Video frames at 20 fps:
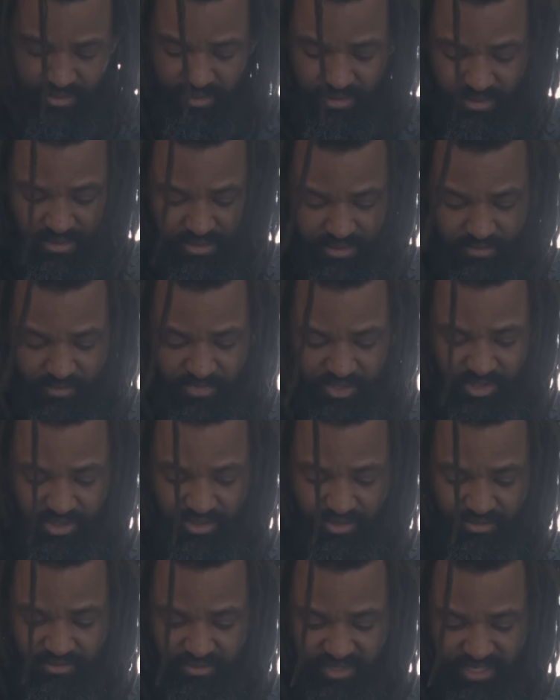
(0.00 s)
And let me
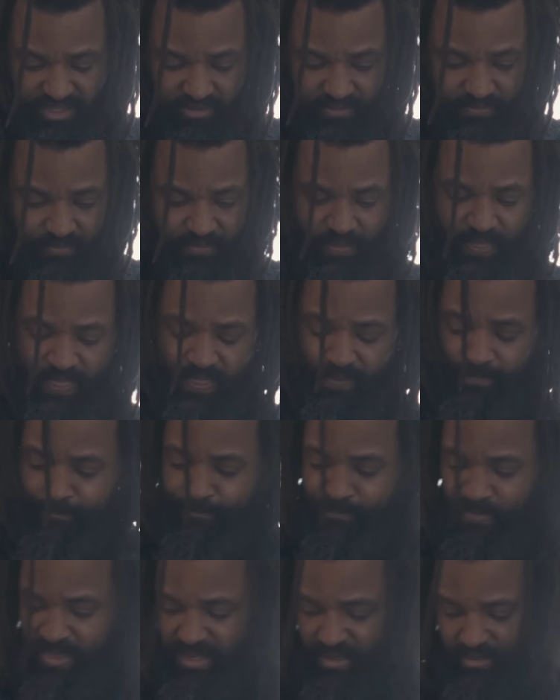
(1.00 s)
show you that
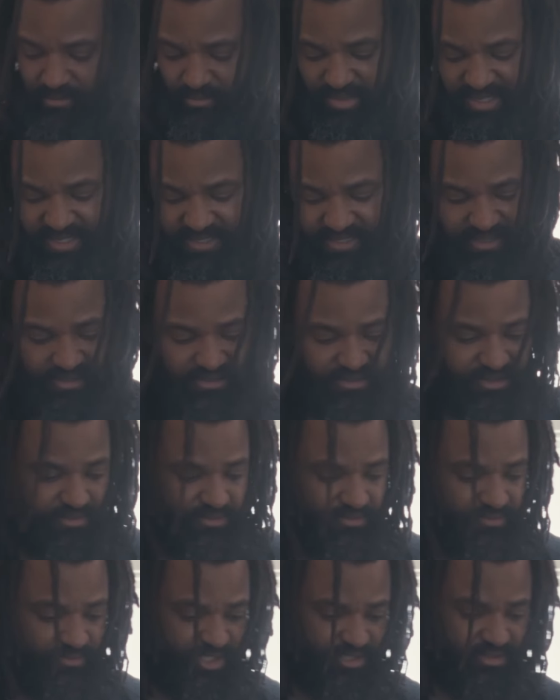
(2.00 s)
blanket.
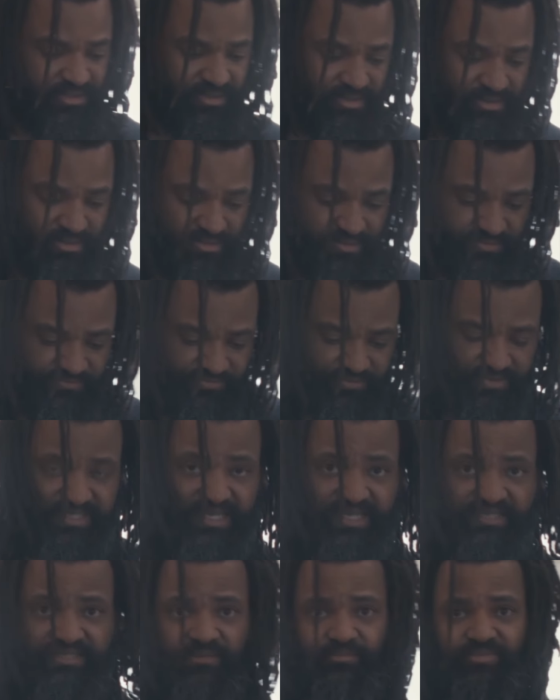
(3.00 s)
So just for
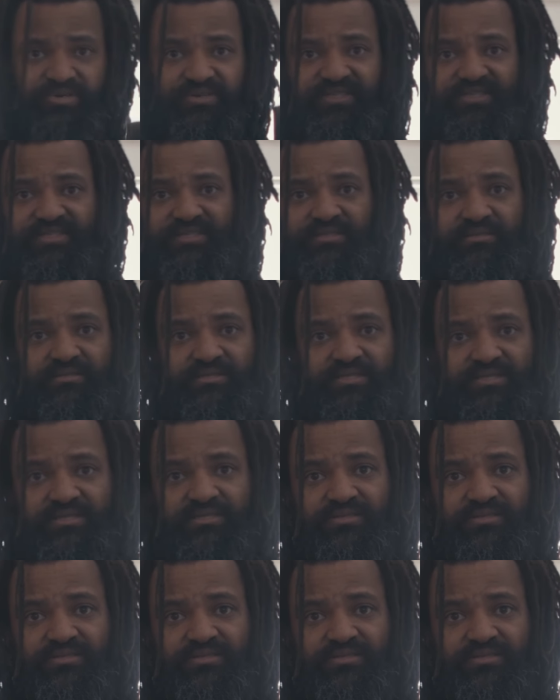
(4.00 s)
size comparison, this